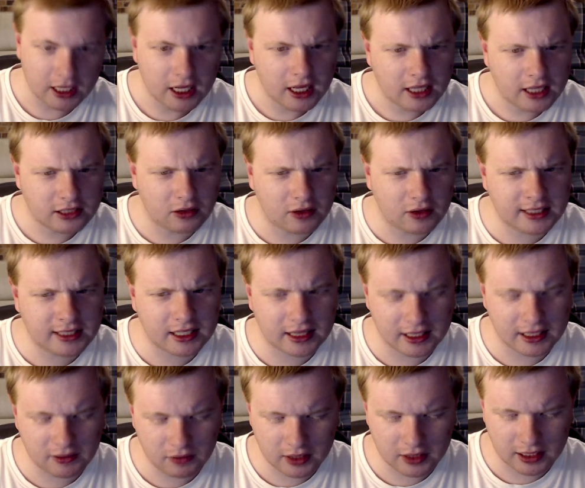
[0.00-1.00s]
It's always the
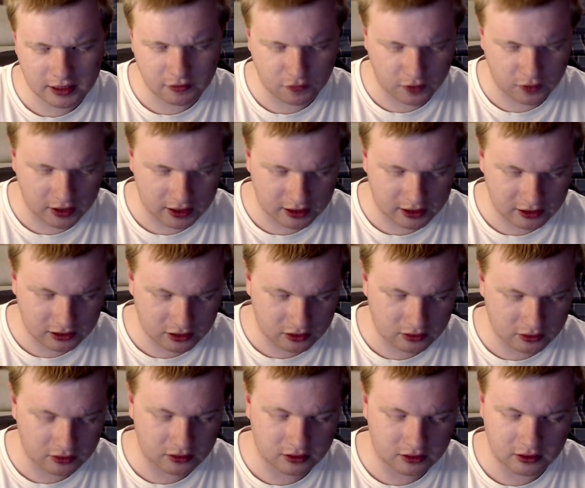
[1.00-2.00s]
thing with these figures.
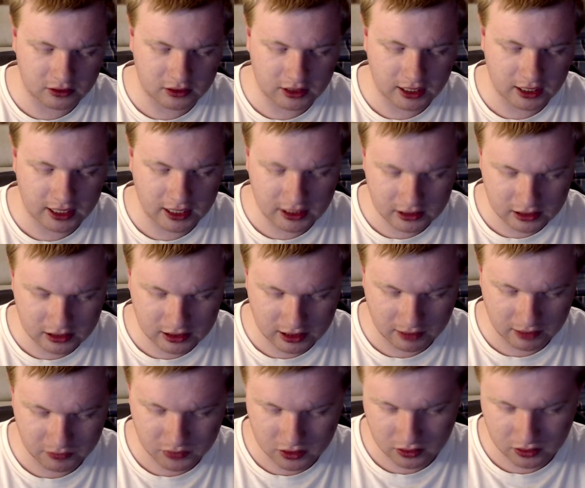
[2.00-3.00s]
You need
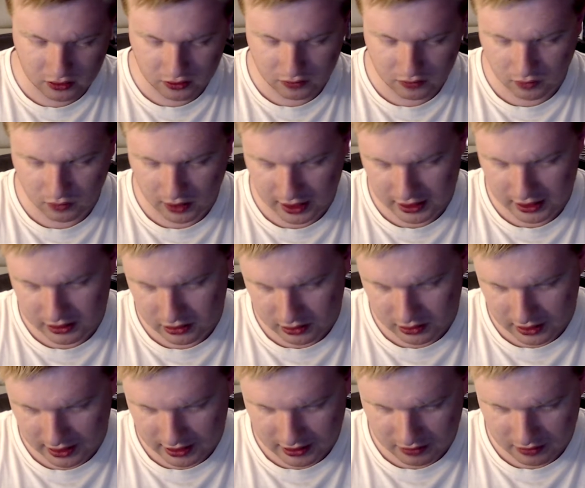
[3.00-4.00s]
some sort of way to
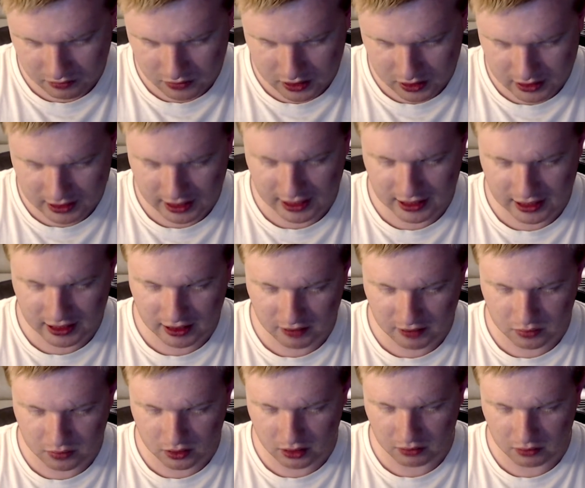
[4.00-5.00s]
get them to stand
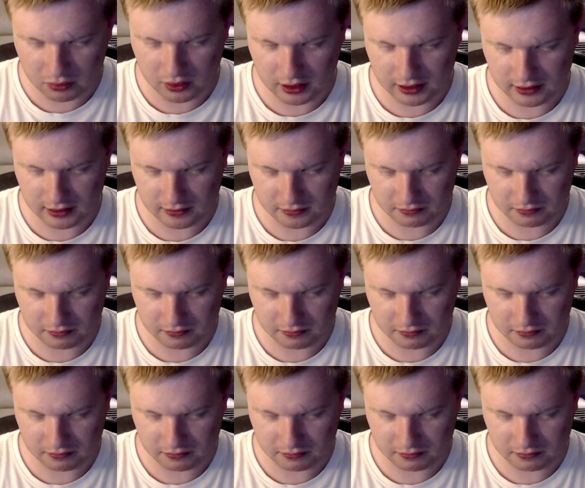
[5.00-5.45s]
up properly.